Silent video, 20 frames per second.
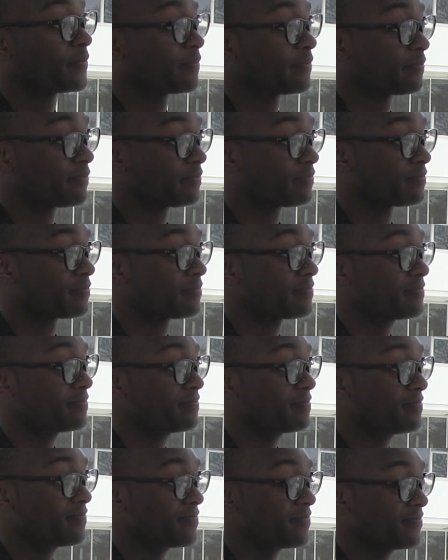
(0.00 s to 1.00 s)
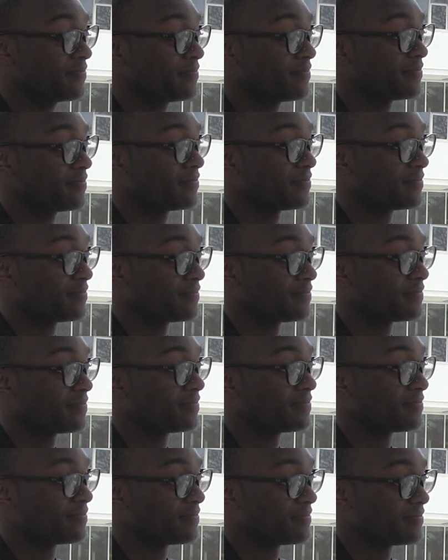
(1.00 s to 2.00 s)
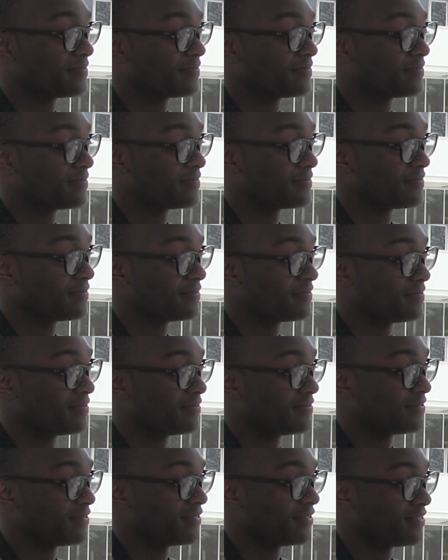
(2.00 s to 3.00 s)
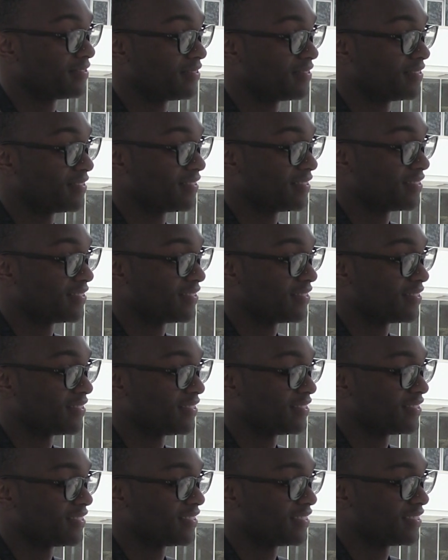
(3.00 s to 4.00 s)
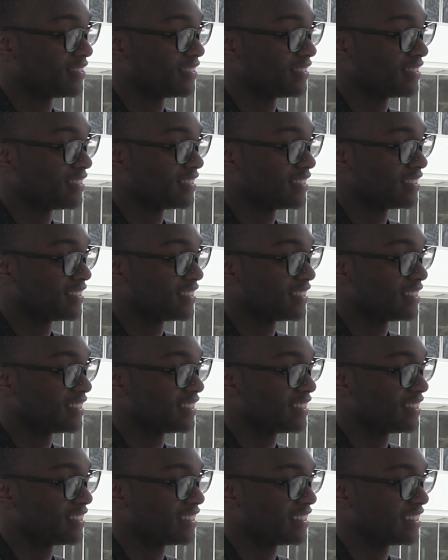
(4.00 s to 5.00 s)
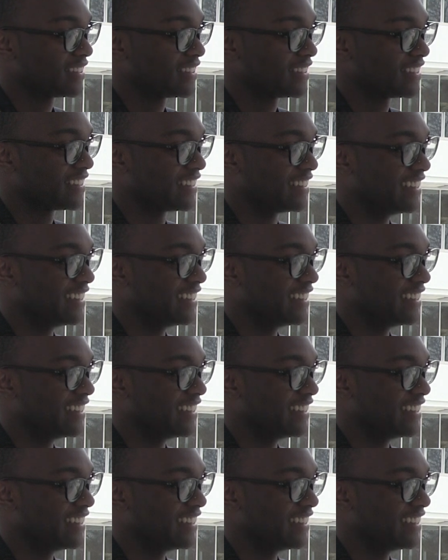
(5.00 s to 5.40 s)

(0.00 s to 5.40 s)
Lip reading: No words are spoken by the person on screen.